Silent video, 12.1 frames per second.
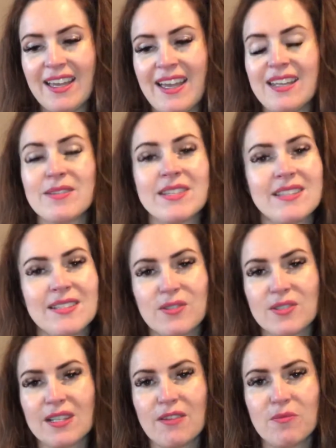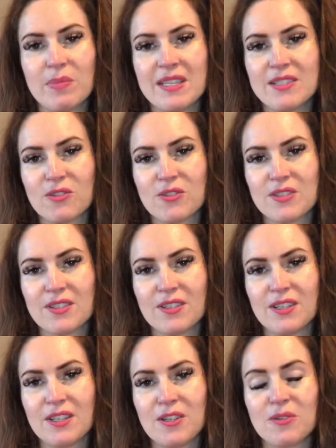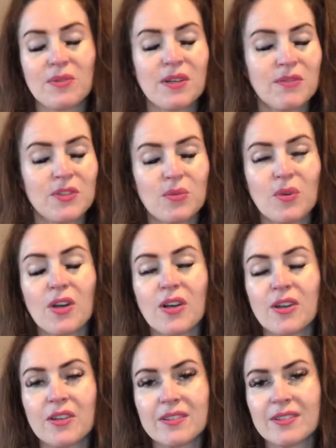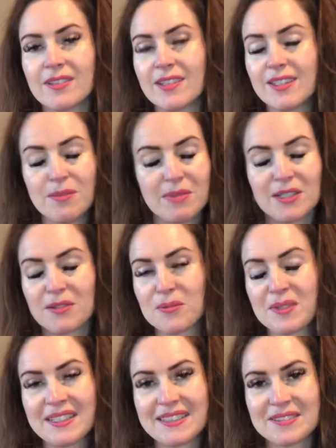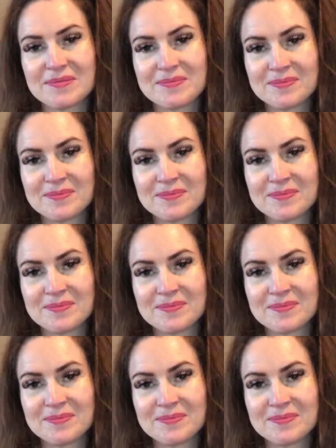And I'm sending lots of love and peace across Gaia, wherever you are in the middle of the week.